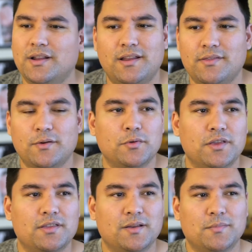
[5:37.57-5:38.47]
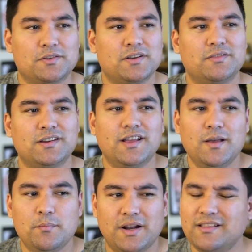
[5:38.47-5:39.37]
I didn't think, really think much of it,
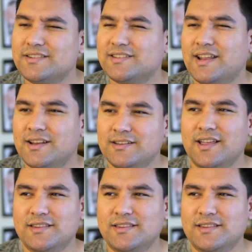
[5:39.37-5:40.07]
but I glanced at it.